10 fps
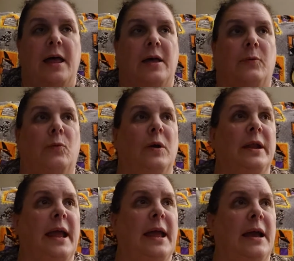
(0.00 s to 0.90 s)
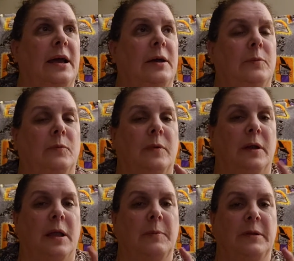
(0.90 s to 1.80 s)

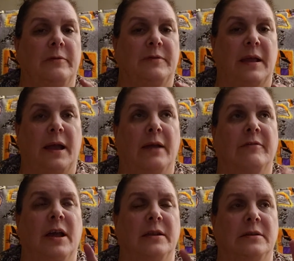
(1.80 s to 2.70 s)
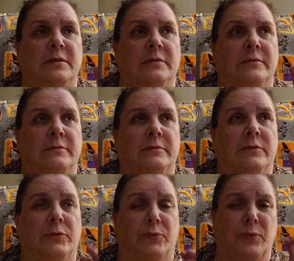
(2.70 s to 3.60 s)
I've gotten
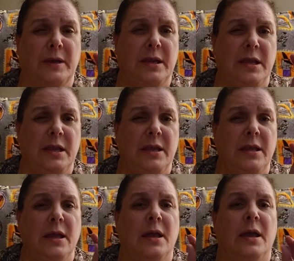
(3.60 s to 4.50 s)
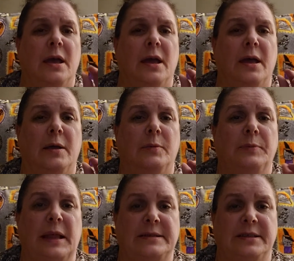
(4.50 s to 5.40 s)
3
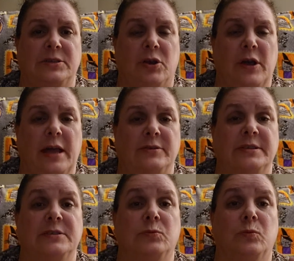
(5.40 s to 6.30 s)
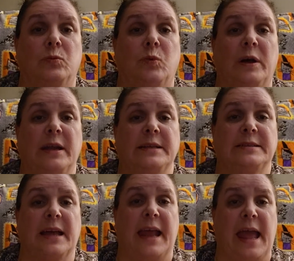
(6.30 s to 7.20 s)
plastic doll houses. One has
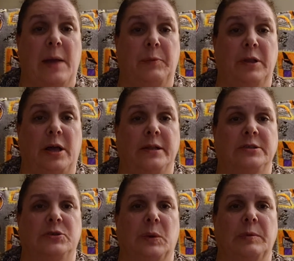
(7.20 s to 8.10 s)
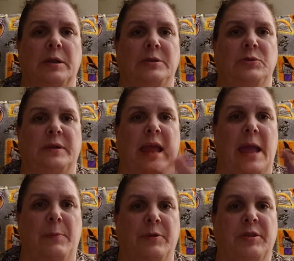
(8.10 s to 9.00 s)
got an apple on it, so I'm going to do an
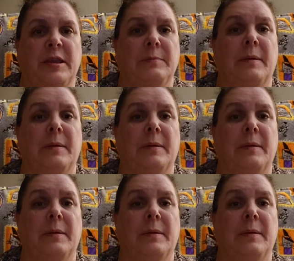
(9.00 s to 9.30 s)
apple theme.